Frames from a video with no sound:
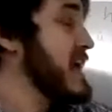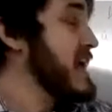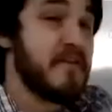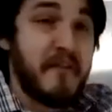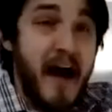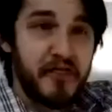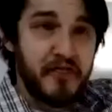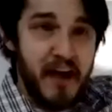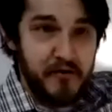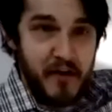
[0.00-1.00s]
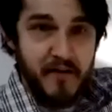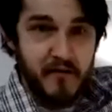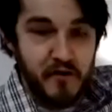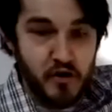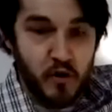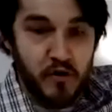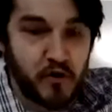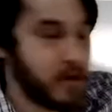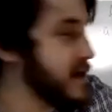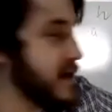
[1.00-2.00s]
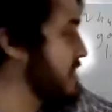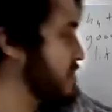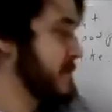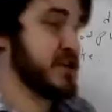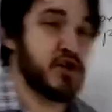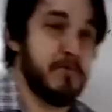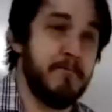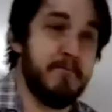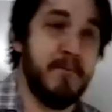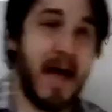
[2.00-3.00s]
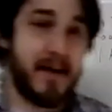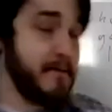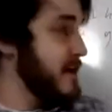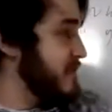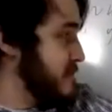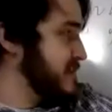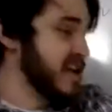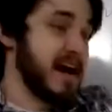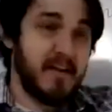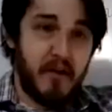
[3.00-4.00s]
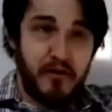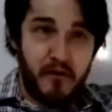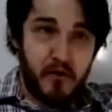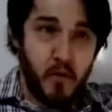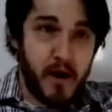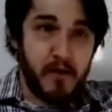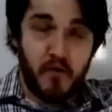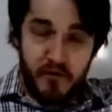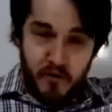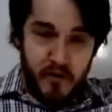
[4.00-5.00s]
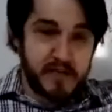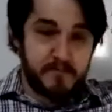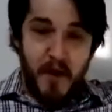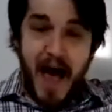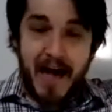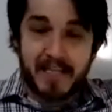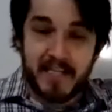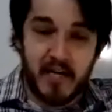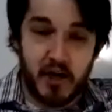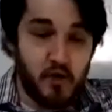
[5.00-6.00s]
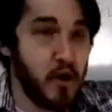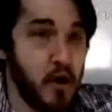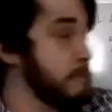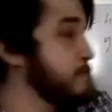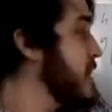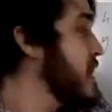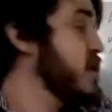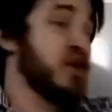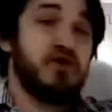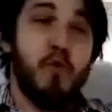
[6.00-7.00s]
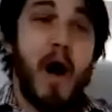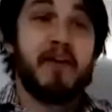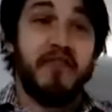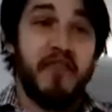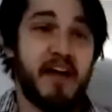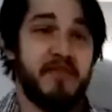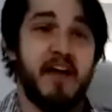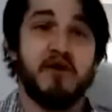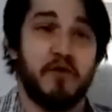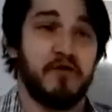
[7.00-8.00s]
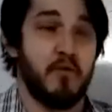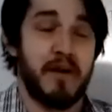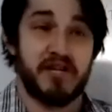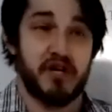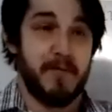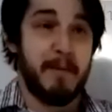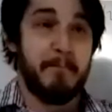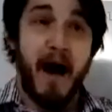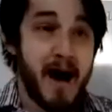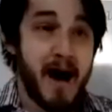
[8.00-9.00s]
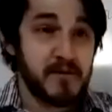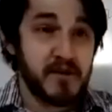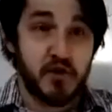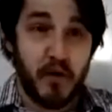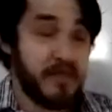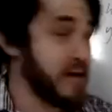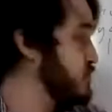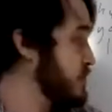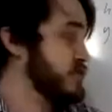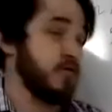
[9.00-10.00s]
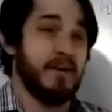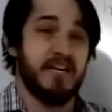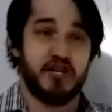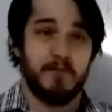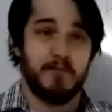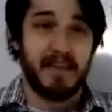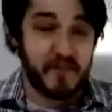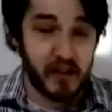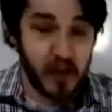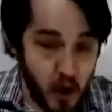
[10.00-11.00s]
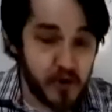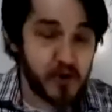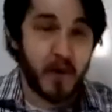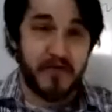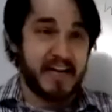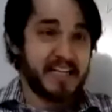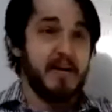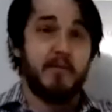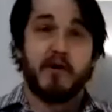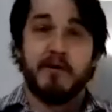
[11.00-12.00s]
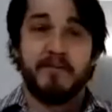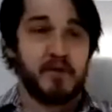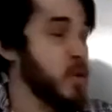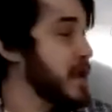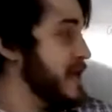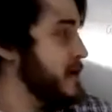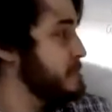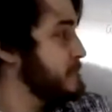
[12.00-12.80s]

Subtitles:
If I think that the North Korean government should, if I'm deciding on the third one, North Korea's hacked into Google, do I think that North Korea should be bombed? Do I think North Korea should be left alone? Do I think it's somewhere in between?